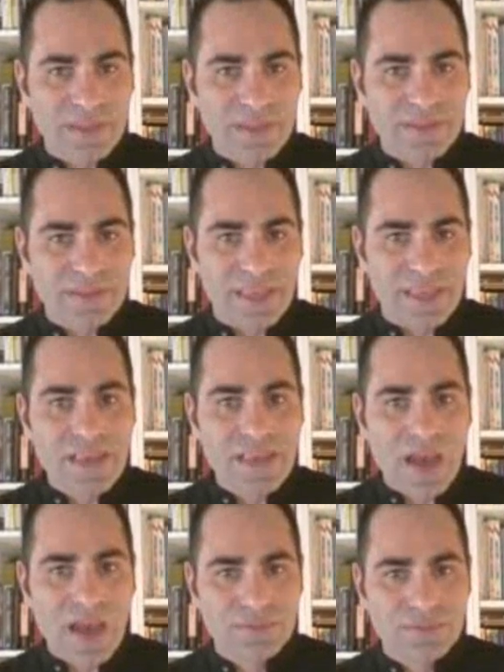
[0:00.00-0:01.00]
the
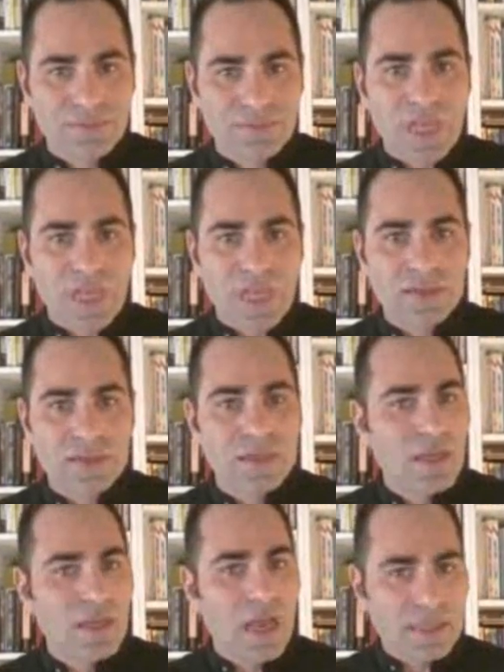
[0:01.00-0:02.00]
yang tongue,